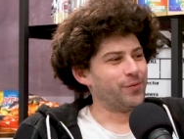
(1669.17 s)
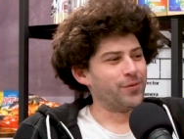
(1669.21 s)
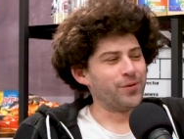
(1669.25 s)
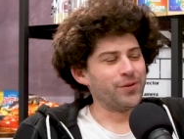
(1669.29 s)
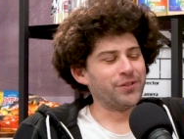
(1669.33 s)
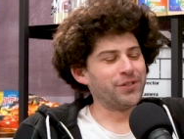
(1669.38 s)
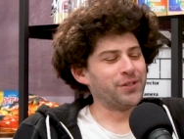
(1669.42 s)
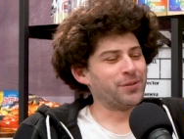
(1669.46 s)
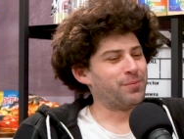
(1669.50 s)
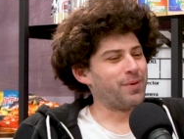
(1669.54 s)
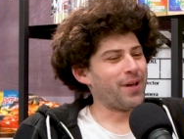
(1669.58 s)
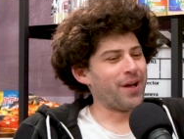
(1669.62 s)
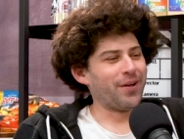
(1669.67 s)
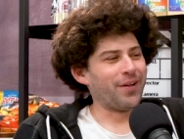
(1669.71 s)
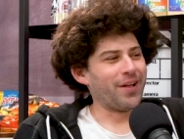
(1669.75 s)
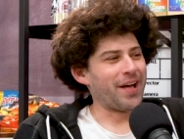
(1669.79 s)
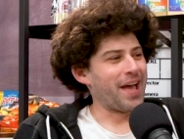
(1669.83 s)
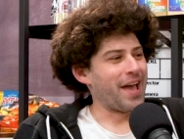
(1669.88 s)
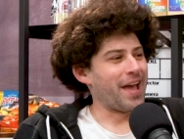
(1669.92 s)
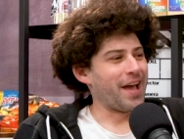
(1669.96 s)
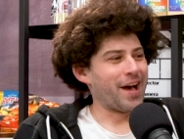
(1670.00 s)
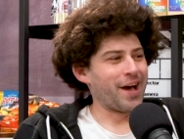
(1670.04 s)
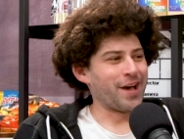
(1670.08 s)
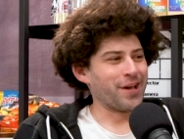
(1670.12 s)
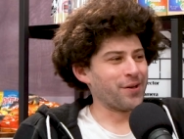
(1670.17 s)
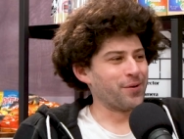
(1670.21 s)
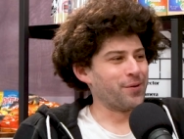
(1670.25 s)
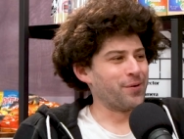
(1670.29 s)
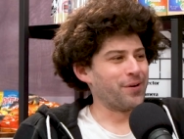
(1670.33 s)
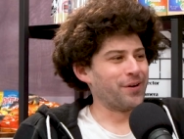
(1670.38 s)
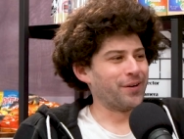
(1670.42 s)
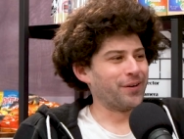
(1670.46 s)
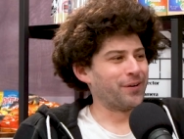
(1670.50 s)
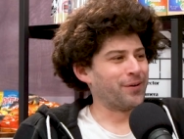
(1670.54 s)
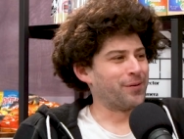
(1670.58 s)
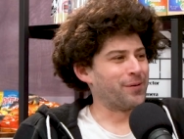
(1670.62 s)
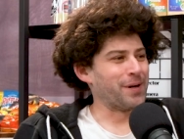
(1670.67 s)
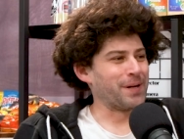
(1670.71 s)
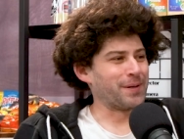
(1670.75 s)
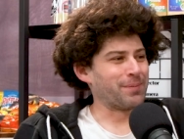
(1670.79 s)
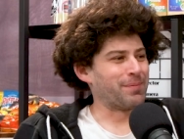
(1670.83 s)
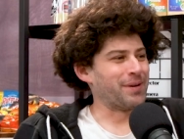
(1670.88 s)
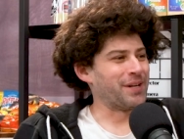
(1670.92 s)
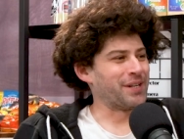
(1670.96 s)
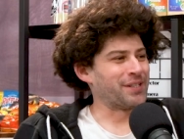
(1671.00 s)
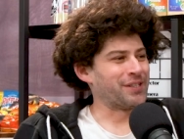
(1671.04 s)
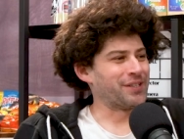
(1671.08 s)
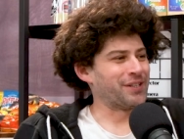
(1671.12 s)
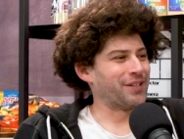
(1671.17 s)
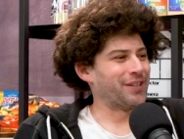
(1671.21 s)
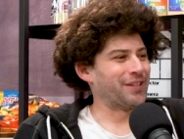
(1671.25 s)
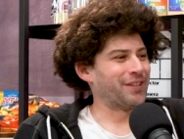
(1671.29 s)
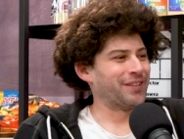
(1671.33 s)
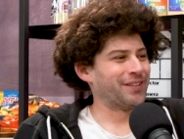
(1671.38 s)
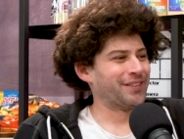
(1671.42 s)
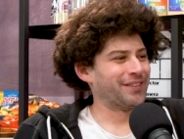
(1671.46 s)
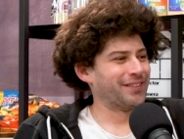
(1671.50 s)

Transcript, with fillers: we'll just be able to AI you a quick picture.